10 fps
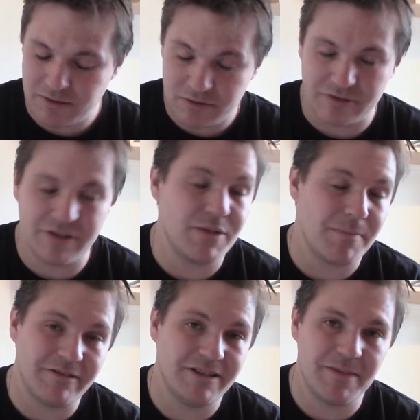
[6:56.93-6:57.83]
Sorry, the
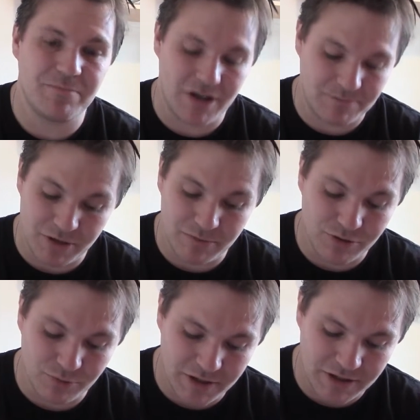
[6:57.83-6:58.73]
Marionette Prime's only
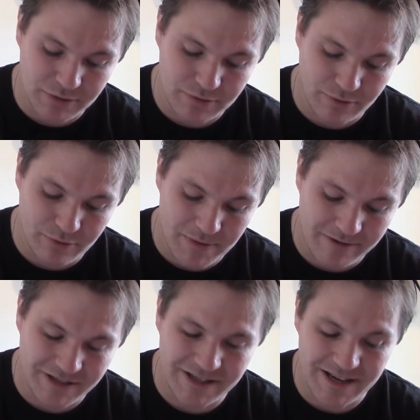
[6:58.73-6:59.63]
good when using all the
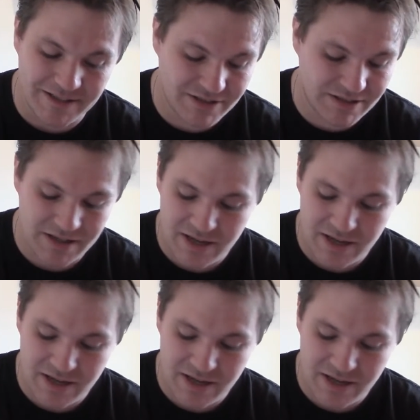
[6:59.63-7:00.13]
marionettes.